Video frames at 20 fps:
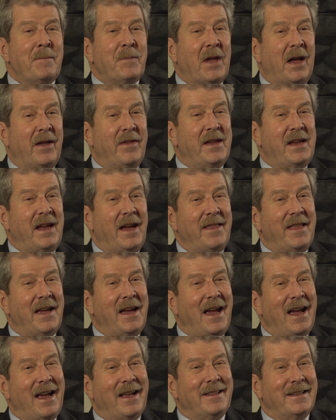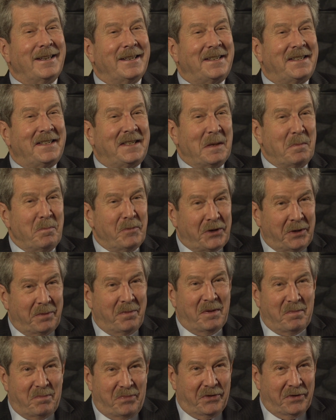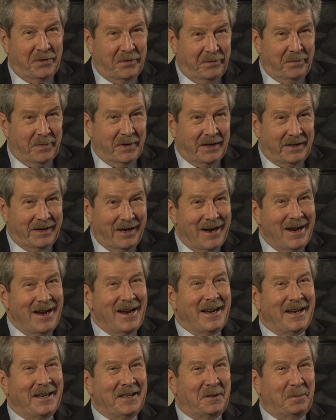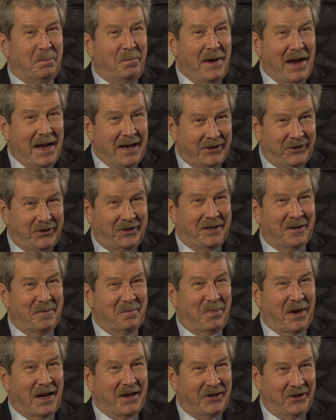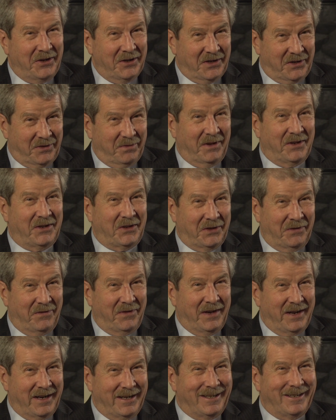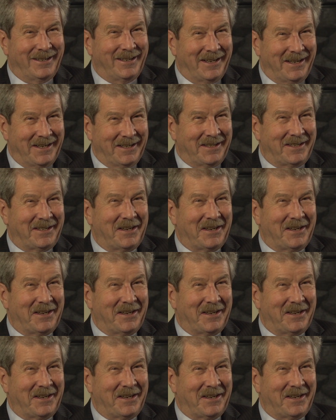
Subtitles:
On the other hand, the symptom improvement is best in patients with severe disease.